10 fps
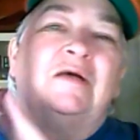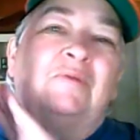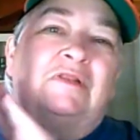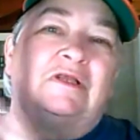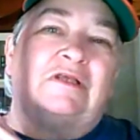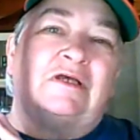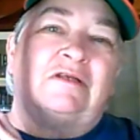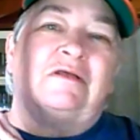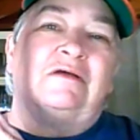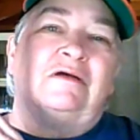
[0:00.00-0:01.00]
But they
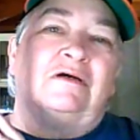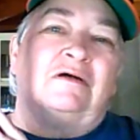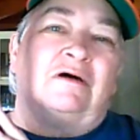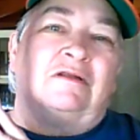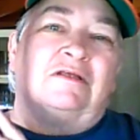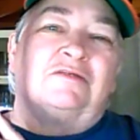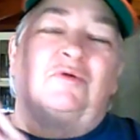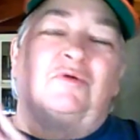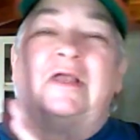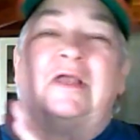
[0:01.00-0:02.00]
did on this
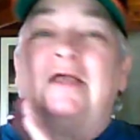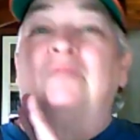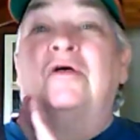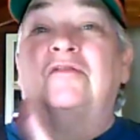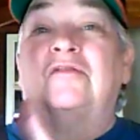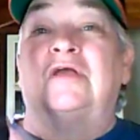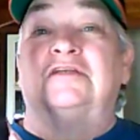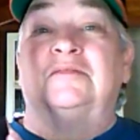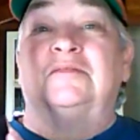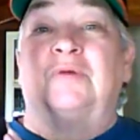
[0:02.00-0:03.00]
one, and thanks
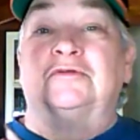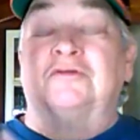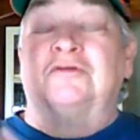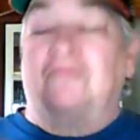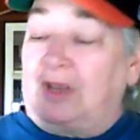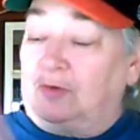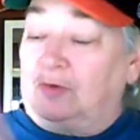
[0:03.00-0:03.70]
to the publisher for that,